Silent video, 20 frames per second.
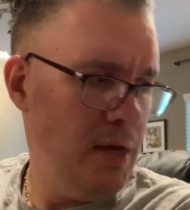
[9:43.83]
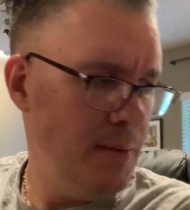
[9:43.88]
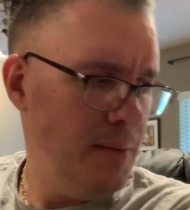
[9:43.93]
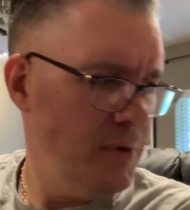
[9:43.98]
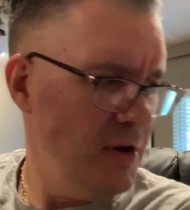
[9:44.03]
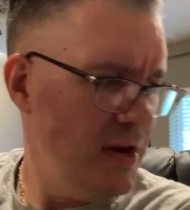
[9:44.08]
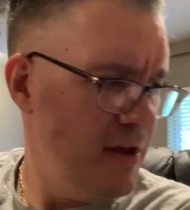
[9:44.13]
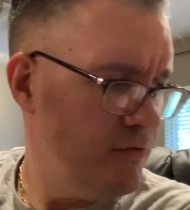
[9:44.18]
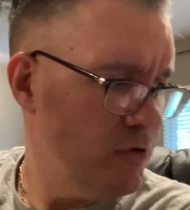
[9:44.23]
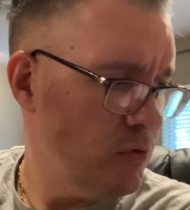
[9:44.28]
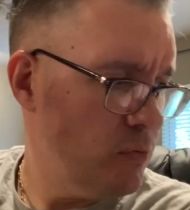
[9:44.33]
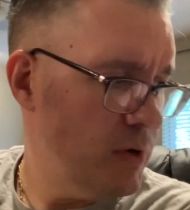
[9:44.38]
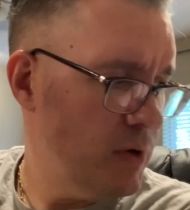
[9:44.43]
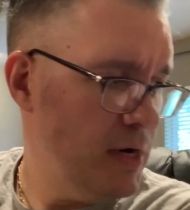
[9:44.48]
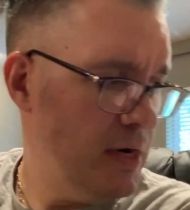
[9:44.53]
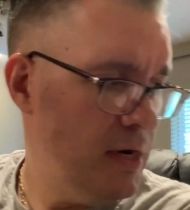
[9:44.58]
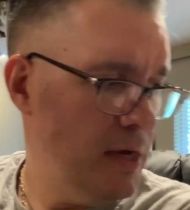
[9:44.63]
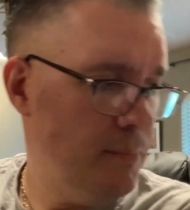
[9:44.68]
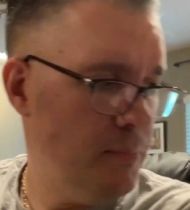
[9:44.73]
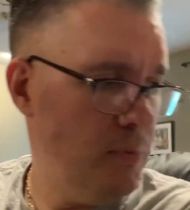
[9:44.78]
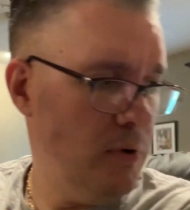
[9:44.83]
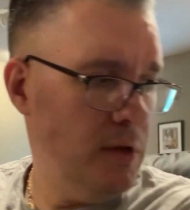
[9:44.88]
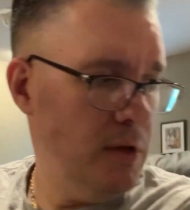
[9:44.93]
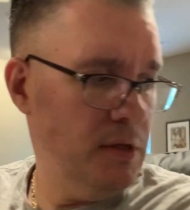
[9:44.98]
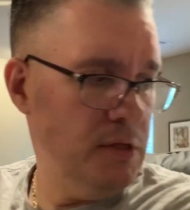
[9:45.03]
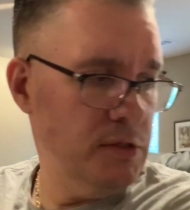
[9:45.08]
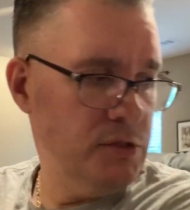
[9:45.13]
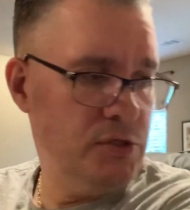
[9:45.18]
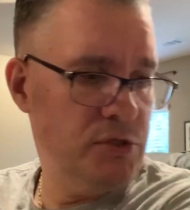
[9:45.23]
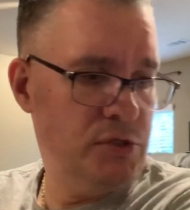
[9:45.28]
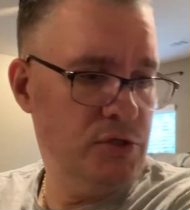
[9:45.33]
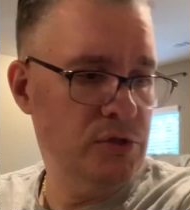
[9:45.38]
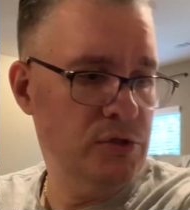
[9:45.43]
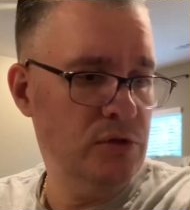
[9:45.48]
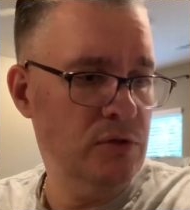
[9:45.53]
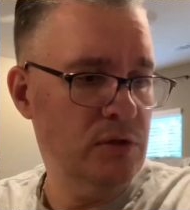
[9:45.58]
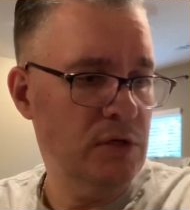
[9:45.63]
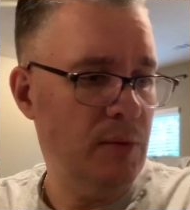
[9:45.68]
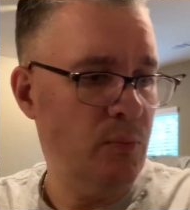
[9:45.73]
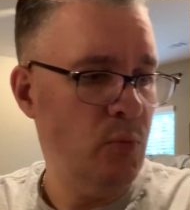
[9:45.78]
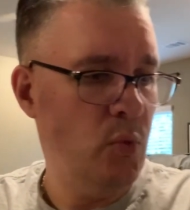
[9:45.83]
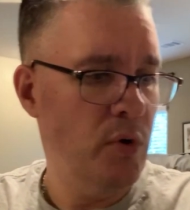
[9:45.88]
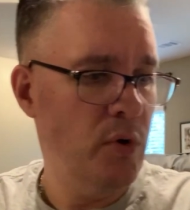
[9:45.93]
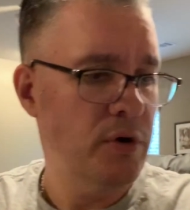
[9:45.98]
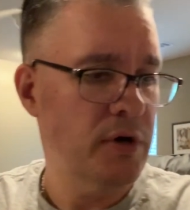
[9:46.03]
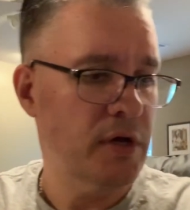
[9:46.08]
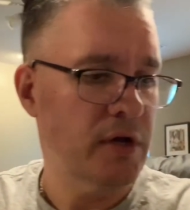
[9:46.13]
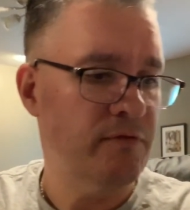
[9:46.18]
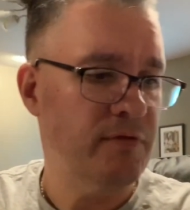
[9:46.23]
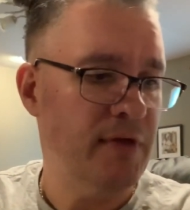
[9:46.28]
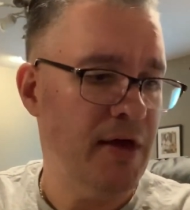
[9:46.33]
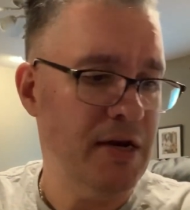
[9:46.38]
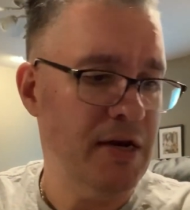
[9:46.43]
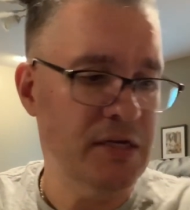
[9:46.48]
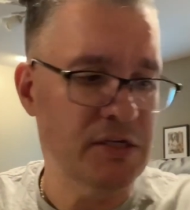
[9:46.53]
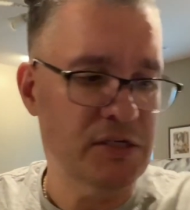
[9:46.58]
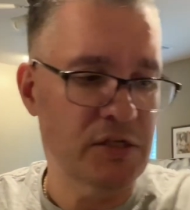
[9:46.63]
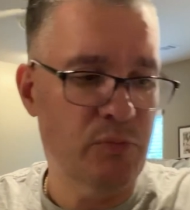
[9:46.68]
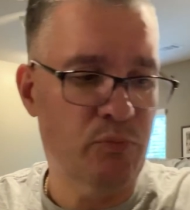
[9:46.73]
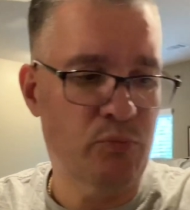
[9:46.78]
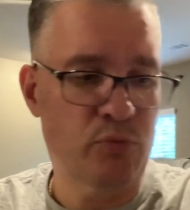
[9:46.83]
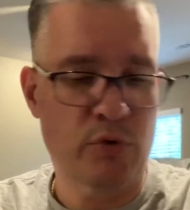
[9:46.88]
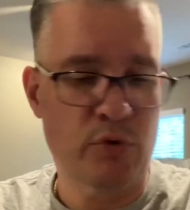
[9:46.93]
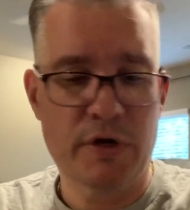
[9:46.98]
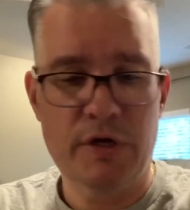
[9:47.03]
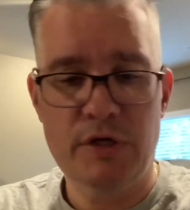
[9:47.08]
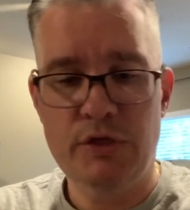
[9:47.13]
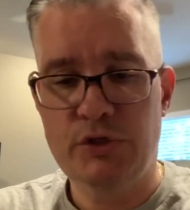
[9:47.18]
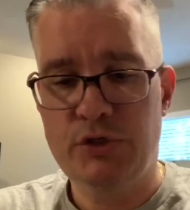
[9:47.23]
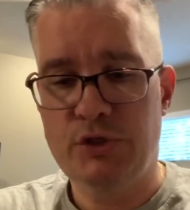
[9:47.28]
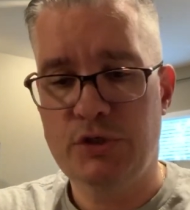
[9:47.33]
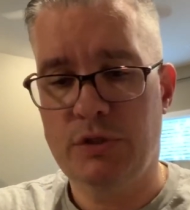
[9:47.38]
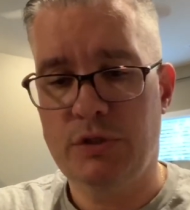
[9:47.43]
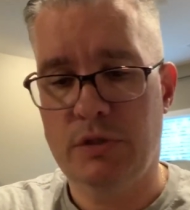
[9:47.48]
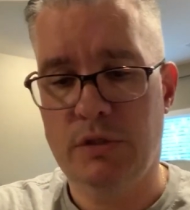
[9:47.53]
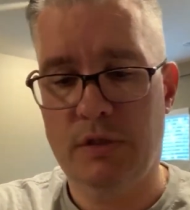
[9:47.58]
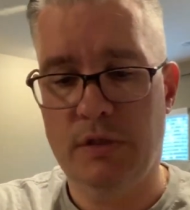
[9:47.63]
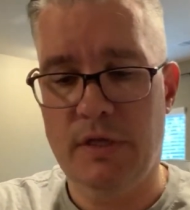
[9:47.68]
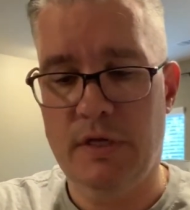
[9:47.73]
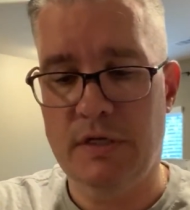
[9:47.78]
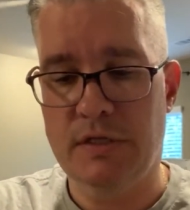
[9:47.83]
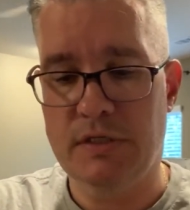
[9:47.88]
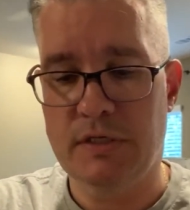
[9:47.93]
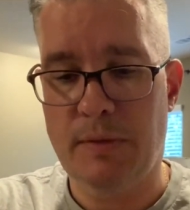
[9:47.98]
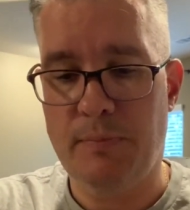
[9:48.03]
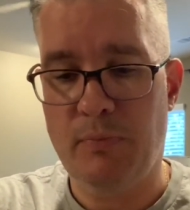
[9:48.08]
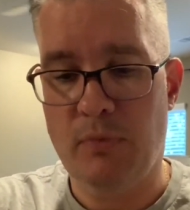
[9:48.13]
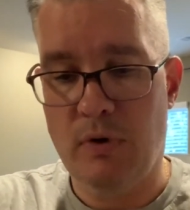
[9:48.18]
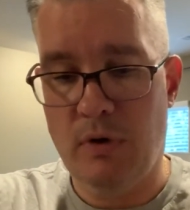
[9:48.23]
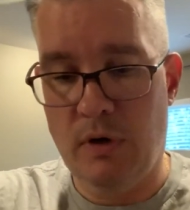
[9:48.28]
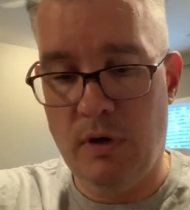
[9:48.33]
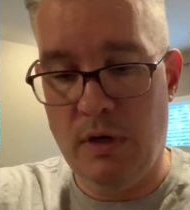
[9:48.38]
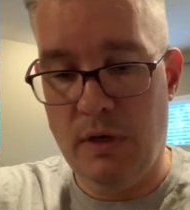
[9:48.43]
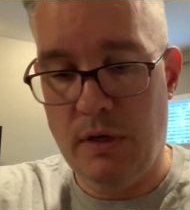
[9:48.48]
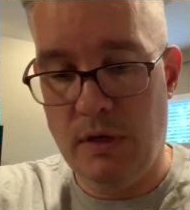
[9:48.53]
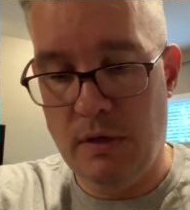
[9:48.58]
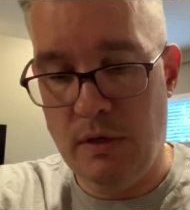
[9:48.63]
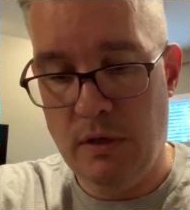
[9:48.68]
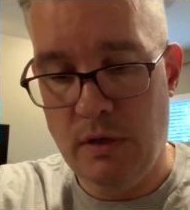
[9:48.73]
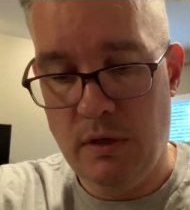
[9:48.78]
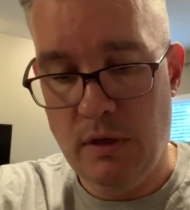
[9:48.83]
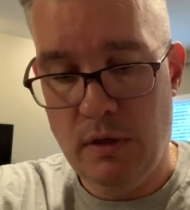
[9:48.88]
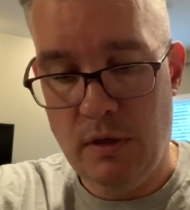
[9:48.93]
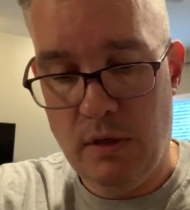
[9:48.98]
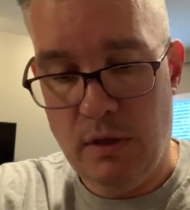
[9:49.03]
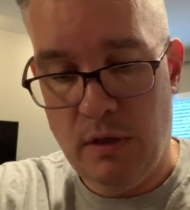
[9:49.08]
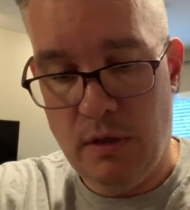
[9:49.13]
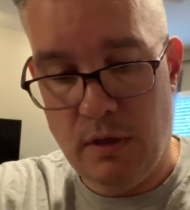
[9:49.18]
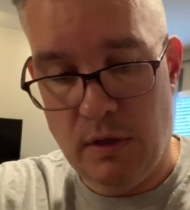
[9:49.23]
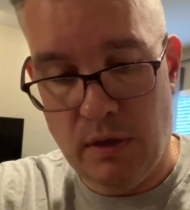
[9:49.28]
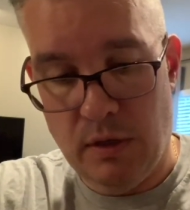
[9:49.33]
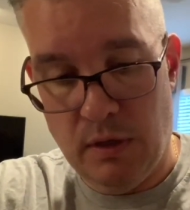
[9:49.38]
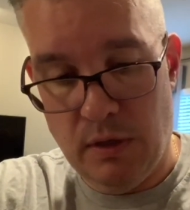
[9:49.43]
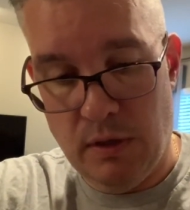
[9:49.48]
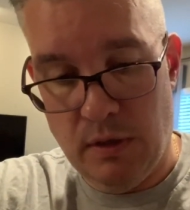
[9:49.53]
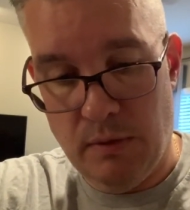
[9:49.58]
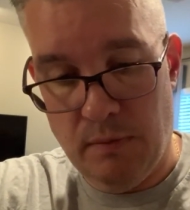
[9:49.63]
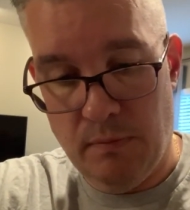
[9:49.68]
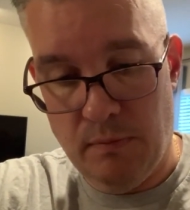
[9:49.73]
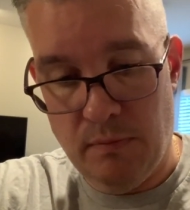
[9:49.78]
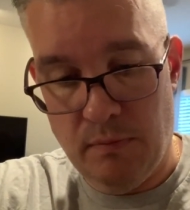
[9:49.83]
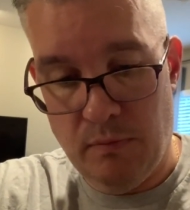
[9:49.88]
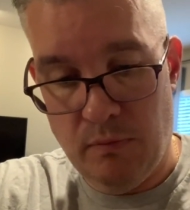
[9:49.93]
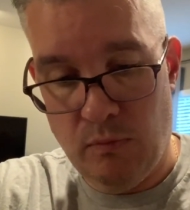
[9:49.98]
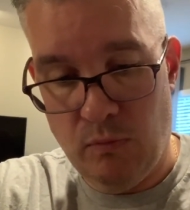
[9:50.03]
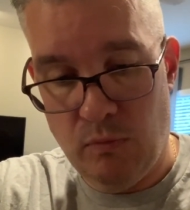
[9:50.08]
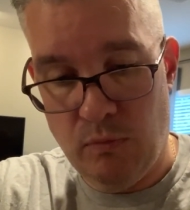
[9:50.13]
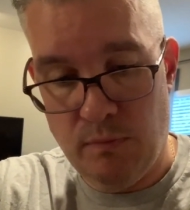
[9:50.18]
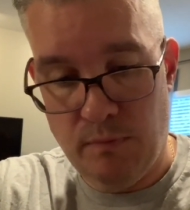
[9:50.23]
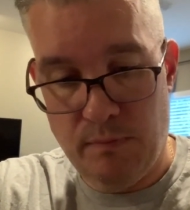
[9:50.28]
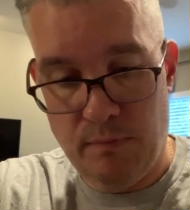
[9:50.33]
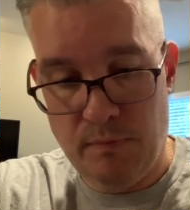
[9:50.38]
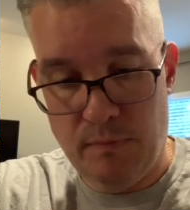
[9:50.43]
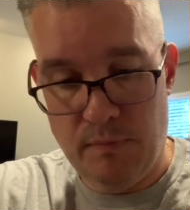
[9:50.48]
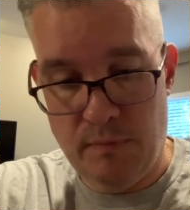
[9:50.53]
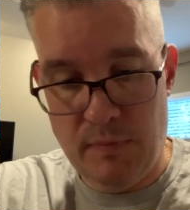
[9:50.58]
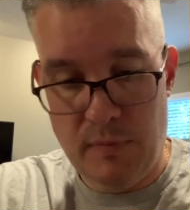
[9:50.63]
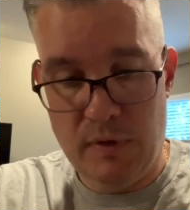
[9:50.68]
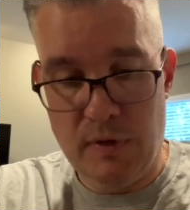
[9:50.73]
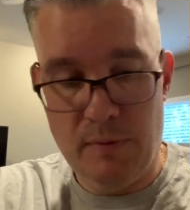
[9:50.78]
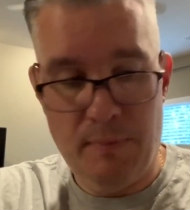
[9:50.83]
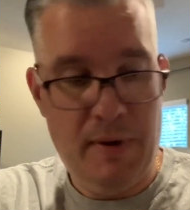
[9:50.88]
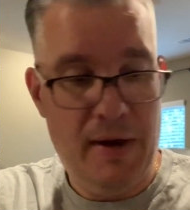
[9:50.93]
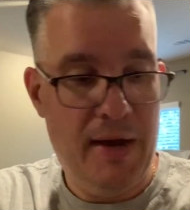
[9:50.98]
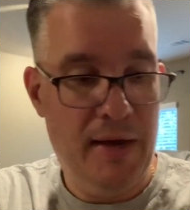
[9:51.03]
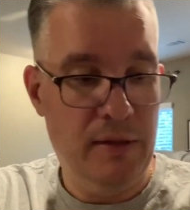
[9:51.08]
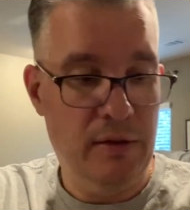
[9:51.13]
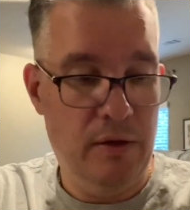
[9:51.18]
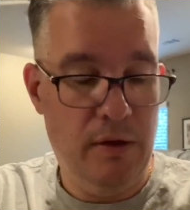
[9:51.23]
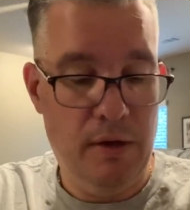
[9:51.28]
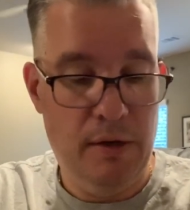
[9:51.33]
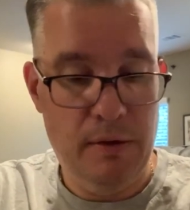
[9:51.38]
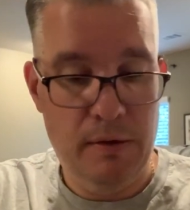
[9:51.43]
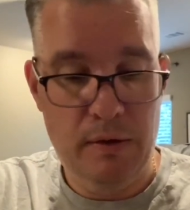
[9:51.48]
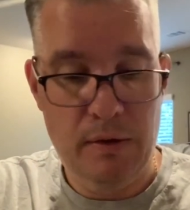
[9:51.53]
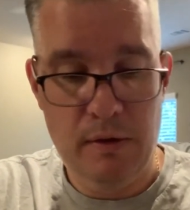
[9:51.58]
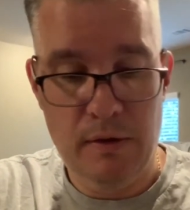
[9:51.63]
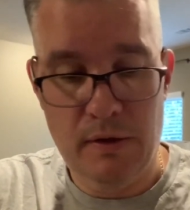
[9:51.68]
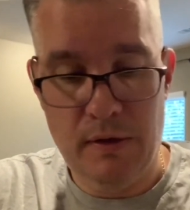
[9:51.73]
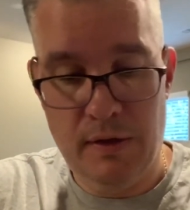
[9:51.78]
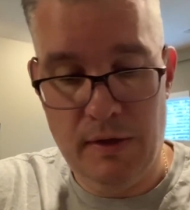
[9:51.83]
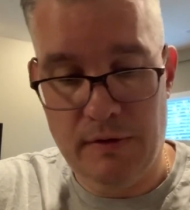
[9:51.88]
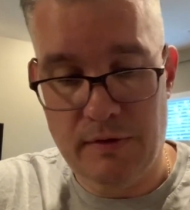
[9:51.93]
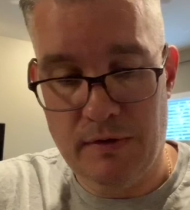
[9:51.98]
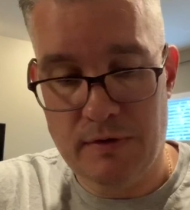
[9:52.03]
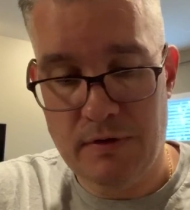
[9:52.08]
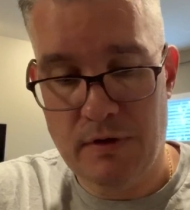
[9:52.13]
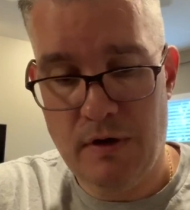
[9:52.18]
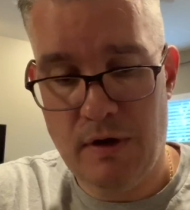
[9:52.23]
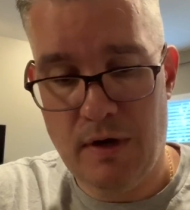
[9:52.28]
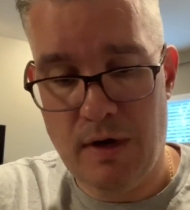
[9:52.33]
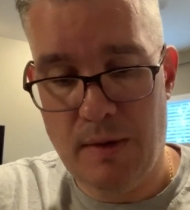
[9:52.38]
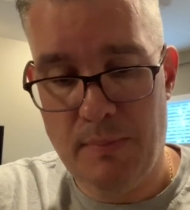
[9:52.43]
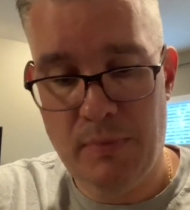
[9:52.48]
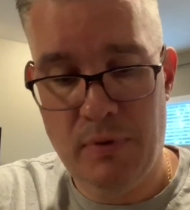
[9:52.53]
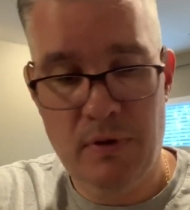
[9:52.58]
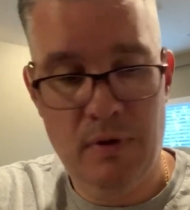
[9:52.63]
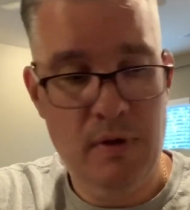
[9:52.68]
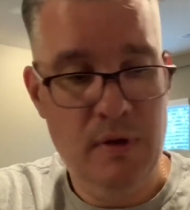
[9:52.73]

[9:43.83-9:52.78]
gonna have to read up on this too, and I'm wondering if that is the bridge that is up on the pylon at the top.